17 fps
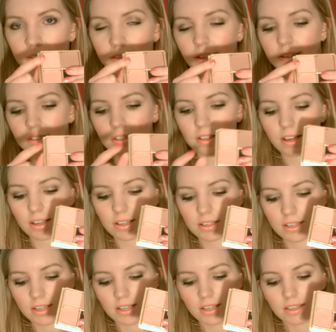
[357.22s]

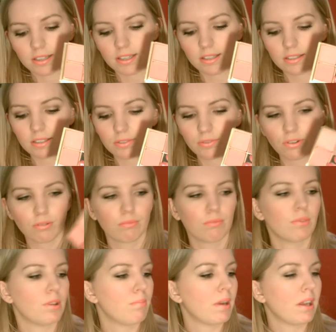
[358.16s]
Dandelion. These are
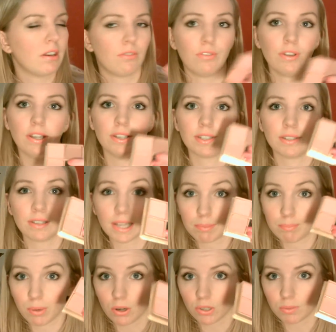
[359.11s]
from the Benefit
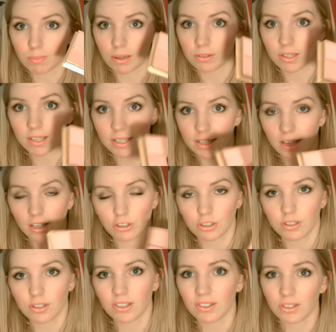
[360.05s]
like box powder
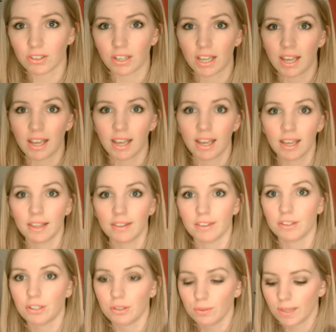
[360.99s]
collection, and
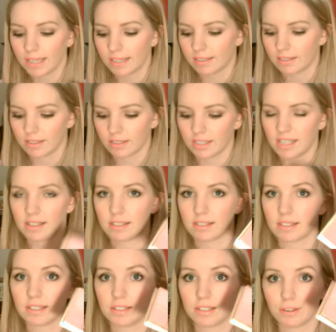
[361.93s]
they do like
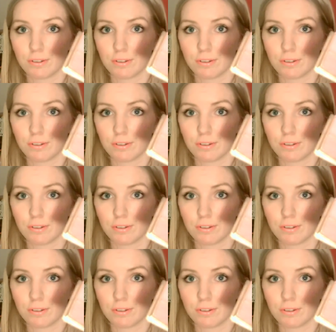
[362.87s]
these in